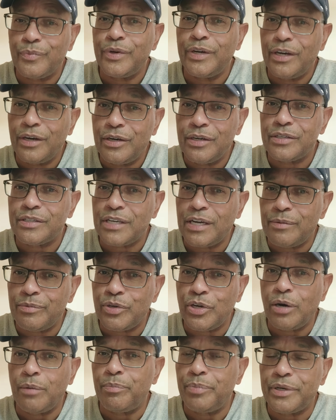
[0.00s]
we're in good shape,
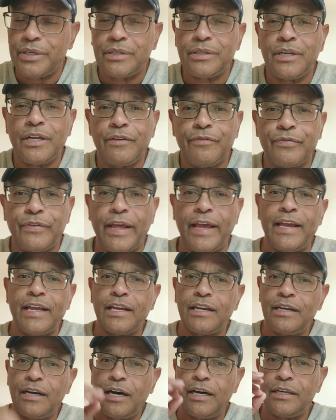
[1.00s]
y'all. But if they
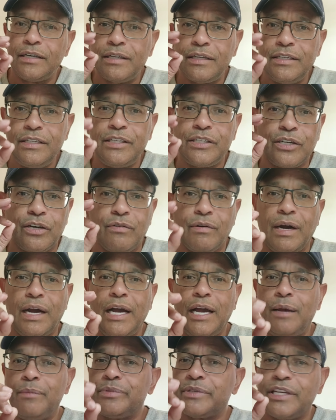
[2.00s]
can unleash
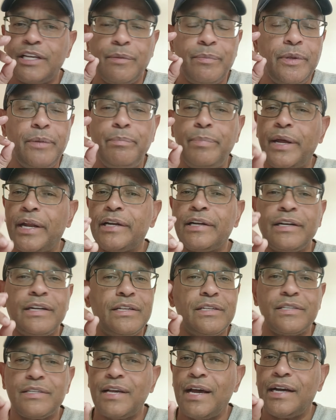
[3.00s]
Grimes, it'd be better
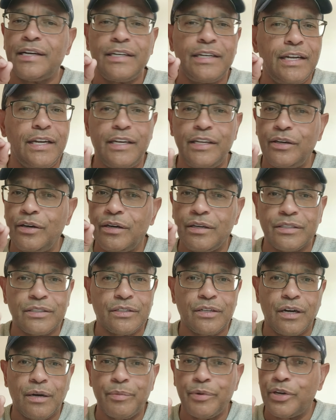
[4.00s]
than signing any
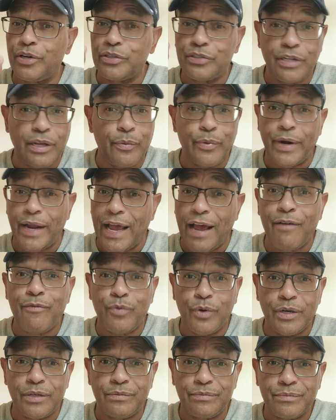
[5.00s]
all-star, because they would have
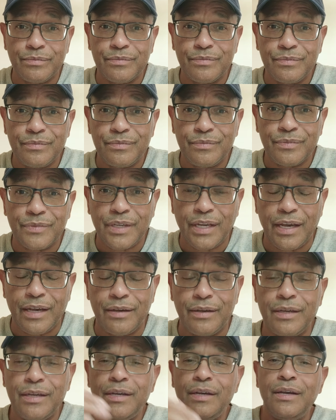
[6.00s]
one.
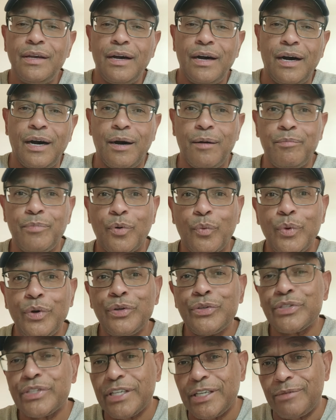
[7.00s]
Okay? But
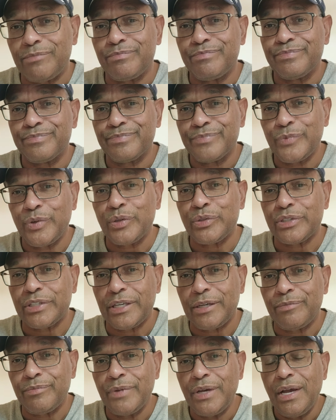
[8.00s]
we'll see. We'll
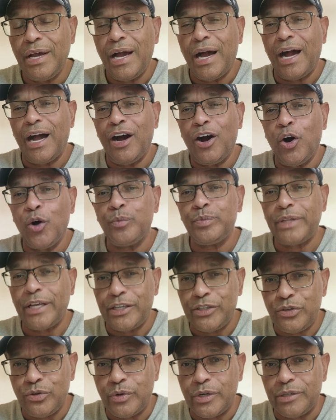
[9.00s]
see. I hope they
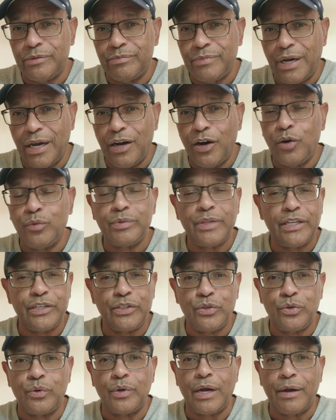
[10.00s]
do it. I hope they
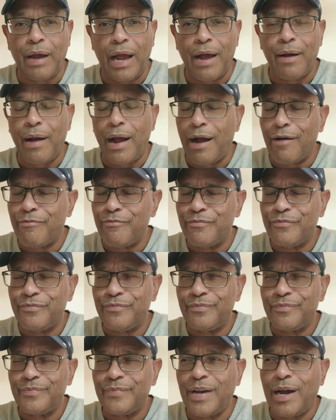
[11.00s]
do.
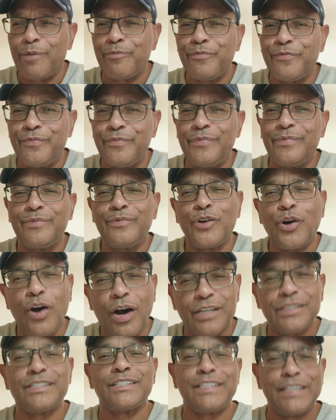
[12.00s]
I'm
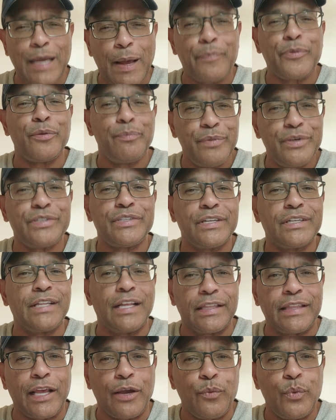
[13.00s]
cautiously optimistic
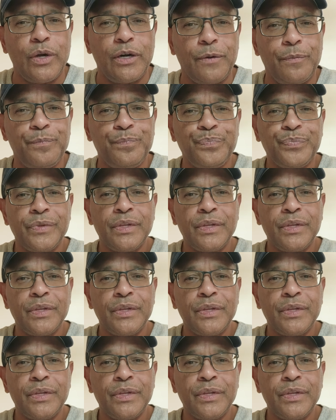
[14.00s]
that they will.